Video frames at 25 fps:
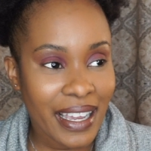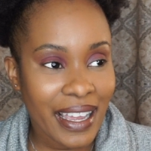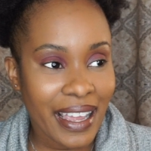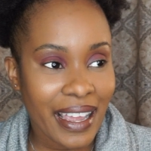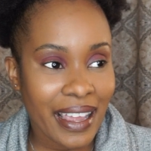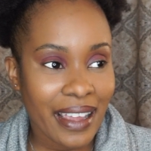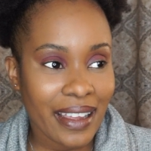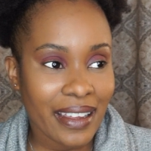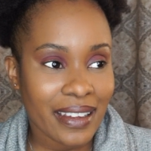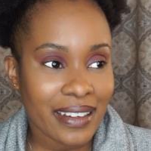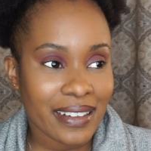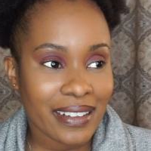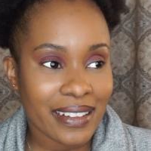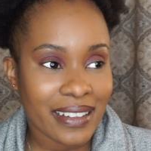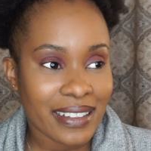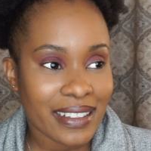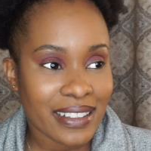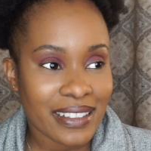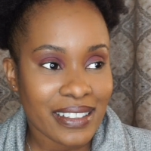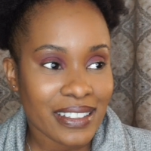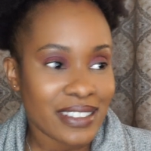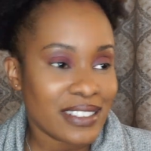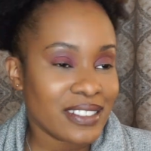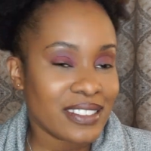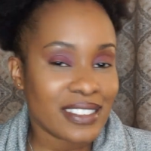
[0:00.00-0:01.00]
and
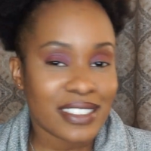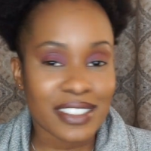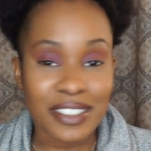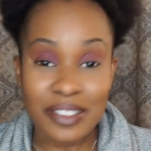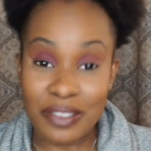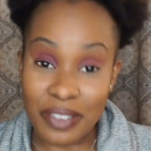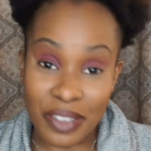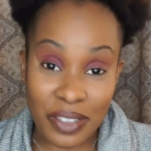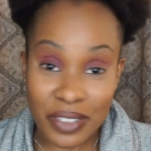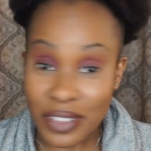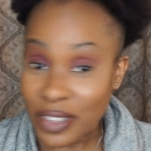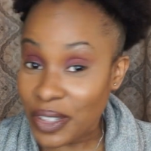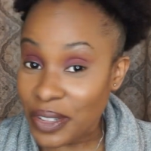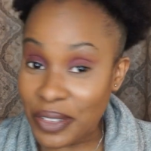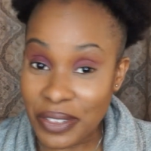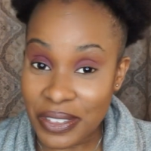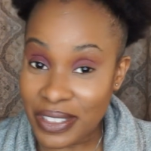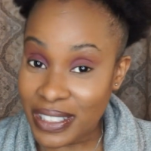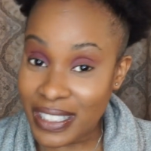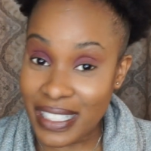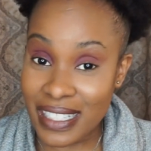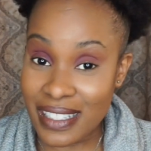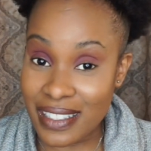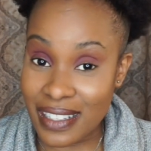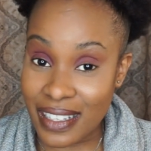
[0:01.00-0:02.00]
you just won't know
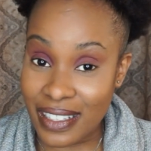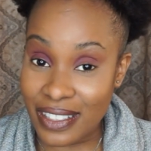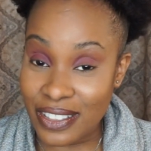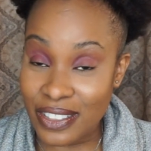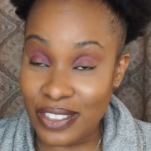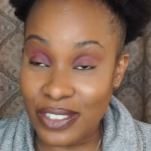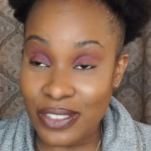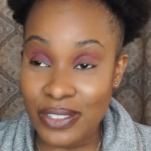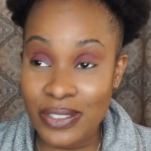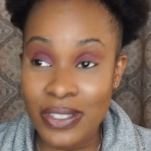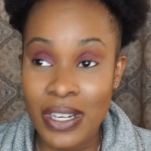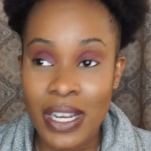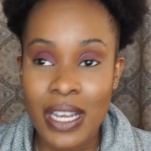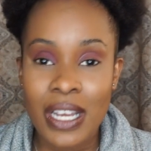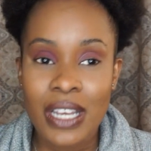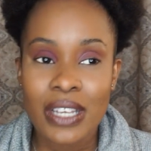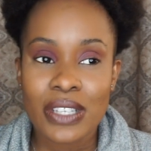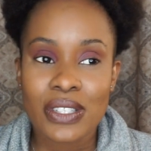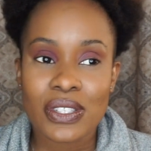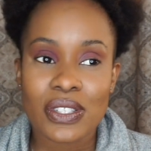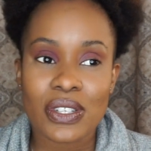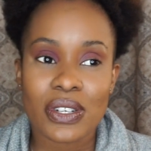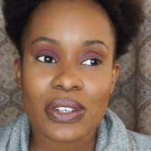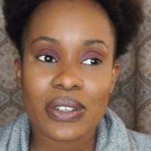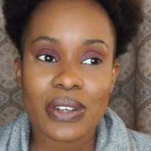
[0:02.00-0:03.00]
unless I do.
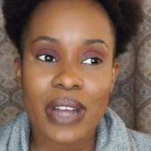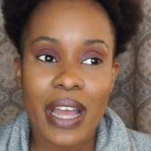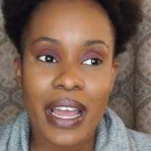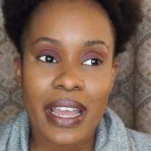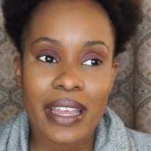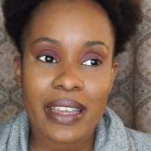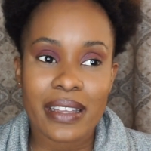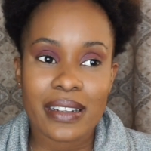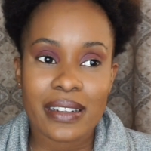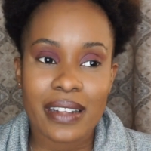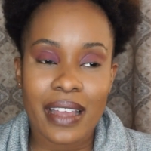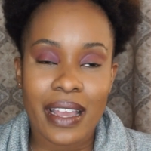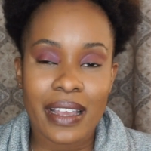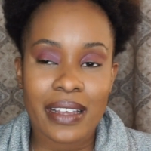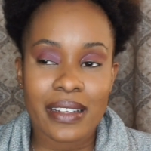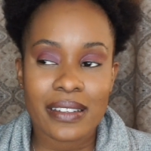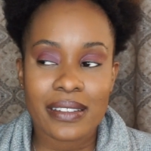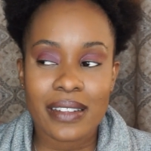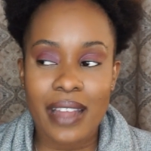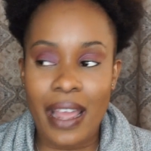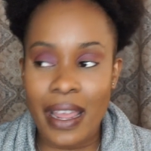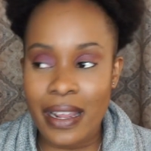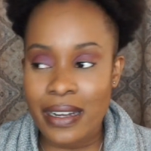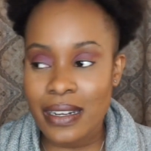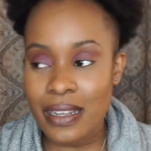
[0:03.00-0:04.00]
So I, I,
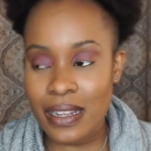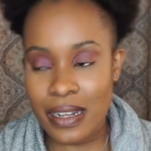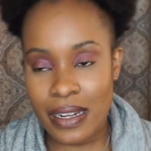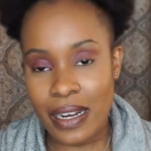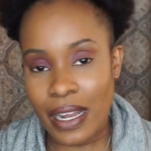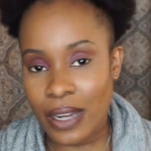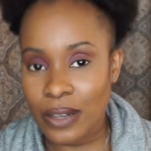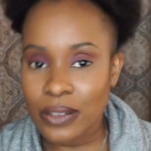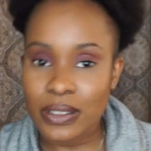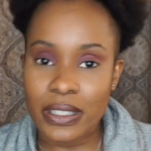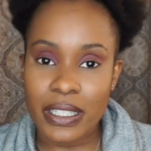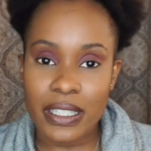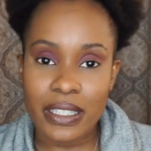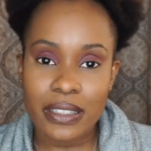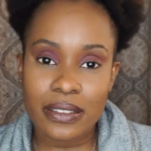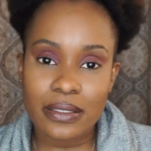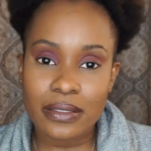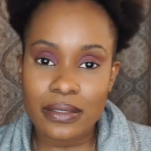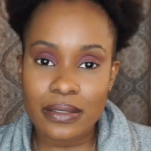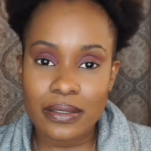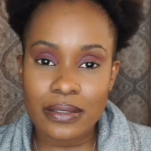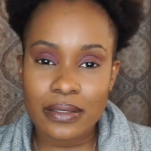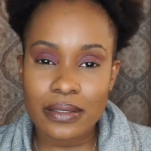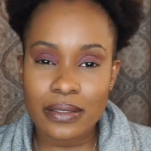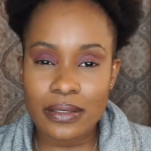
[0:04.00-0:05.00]
I need an outlet.
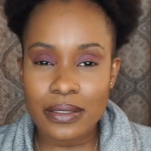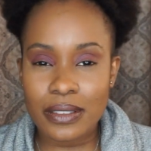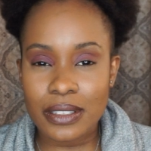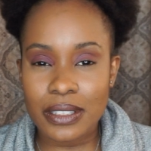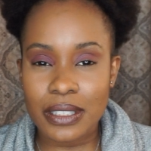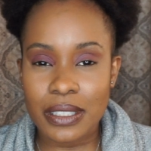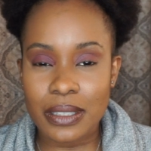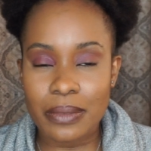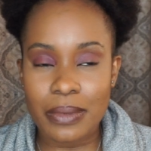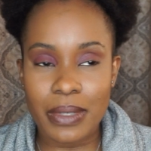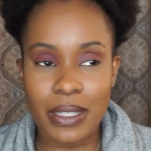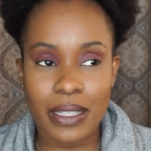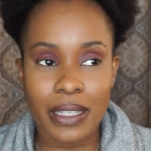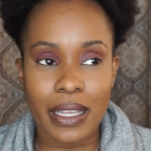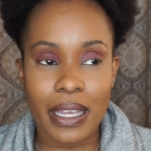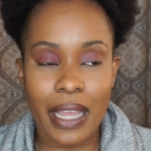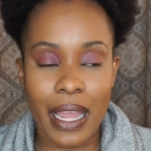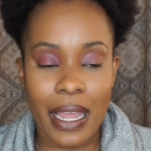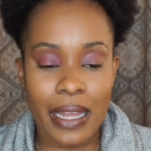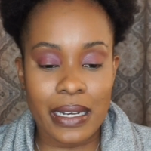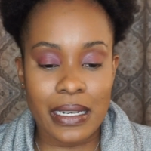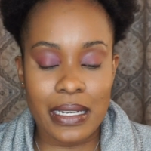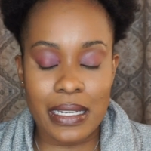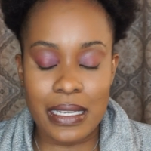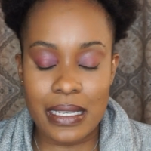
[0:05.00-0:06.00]
You know what I mean? Like
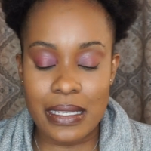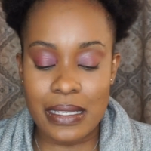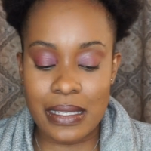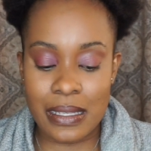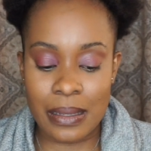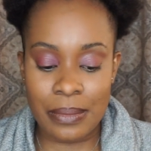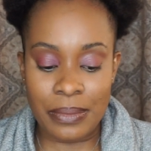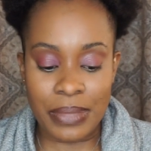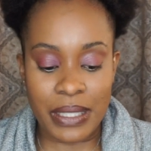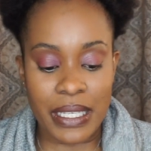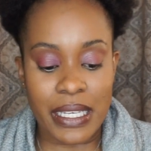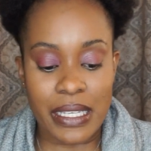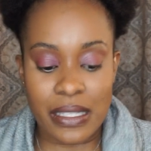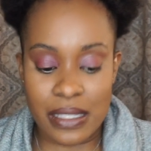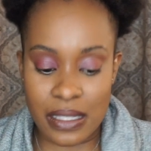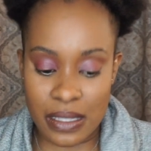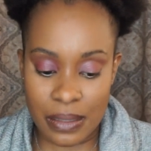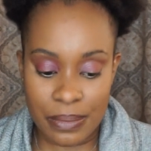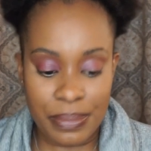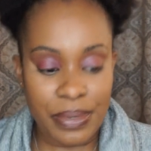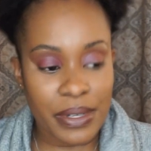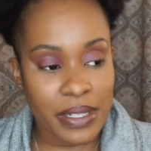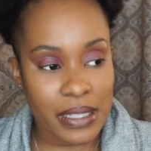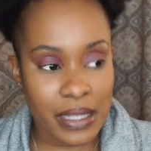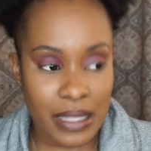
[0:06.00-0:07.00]
I need some place to
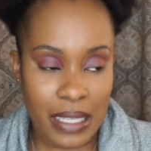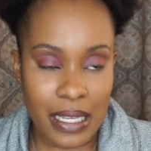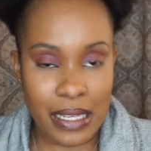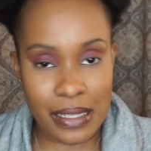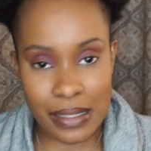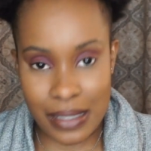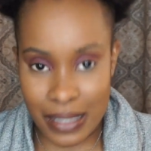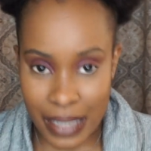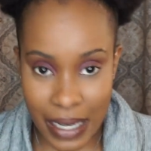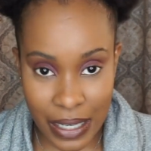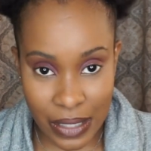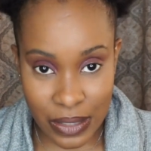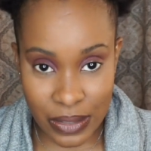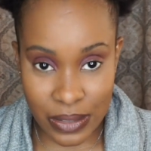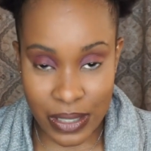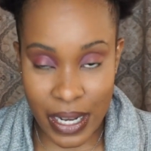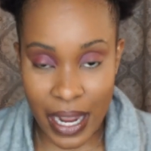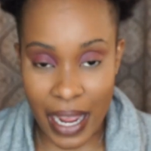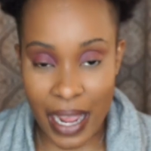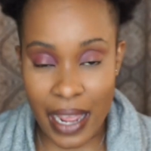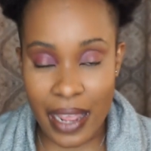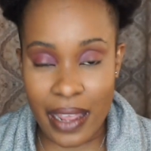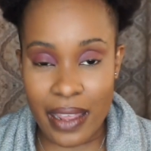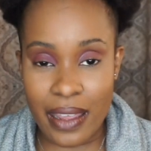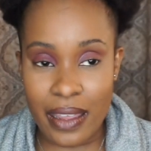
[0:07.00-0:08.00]
put things down.
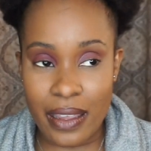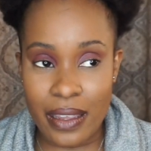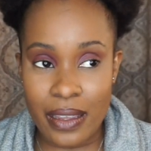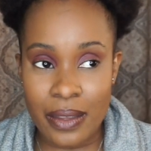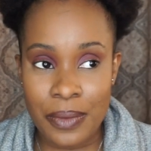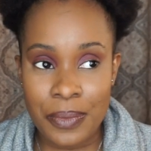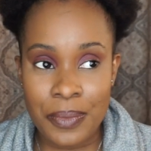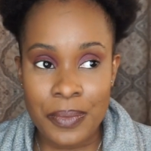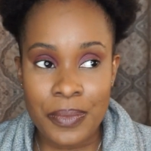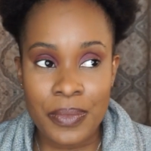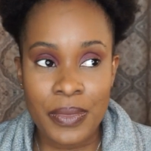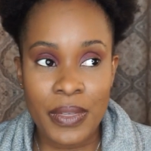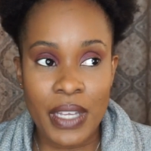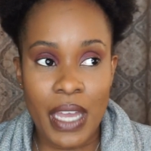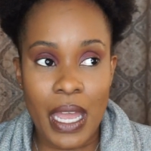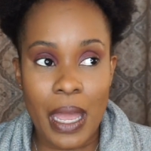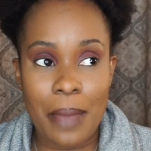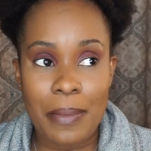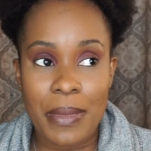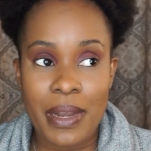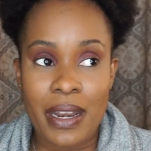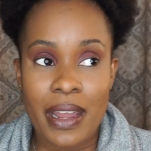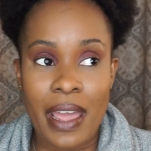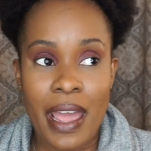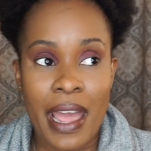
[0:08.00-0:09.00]
I
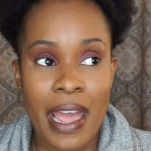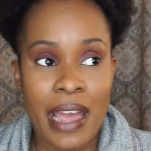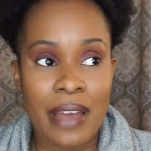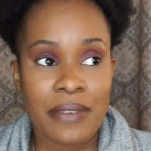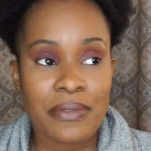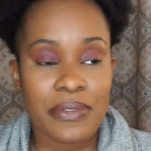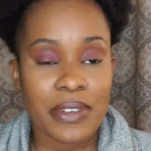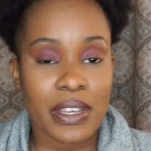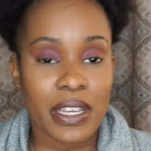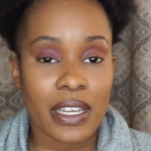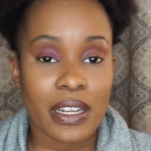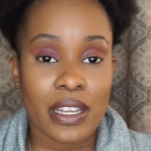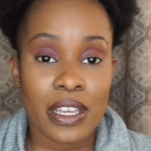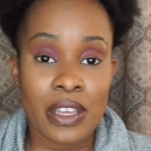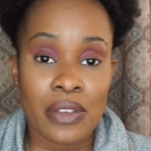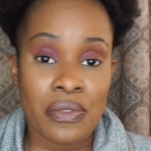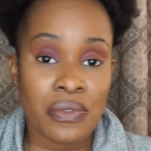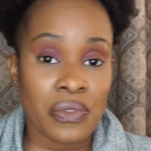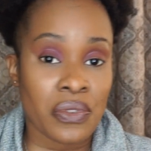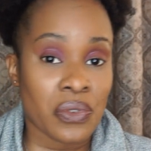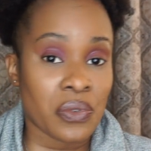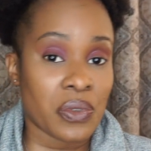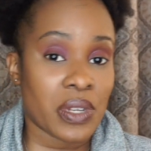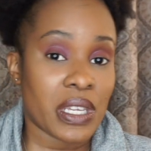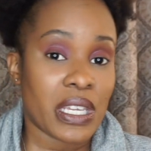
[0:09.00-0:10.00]
am an avid if
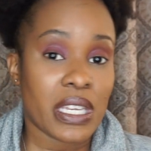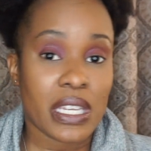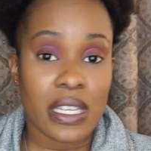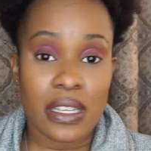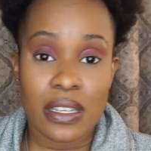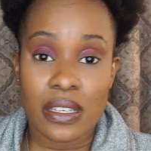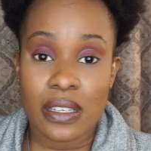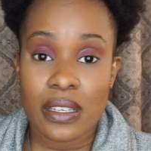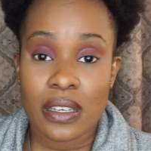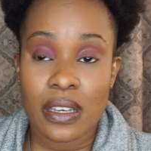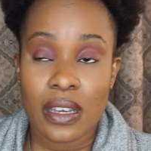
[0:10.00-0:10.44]
you need